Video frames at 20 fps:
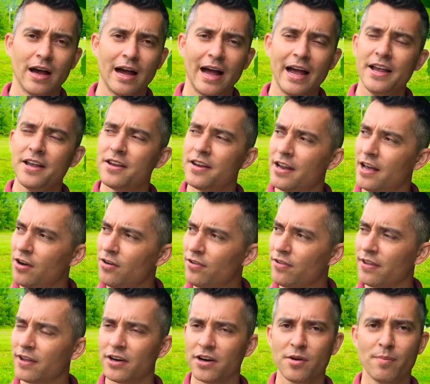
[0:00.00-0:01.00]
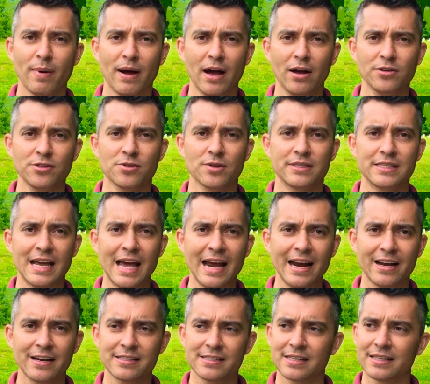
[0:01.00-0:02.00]
I know they are about to
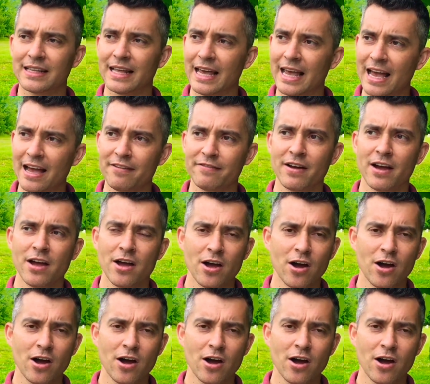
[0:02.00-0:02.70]
attack us, and they have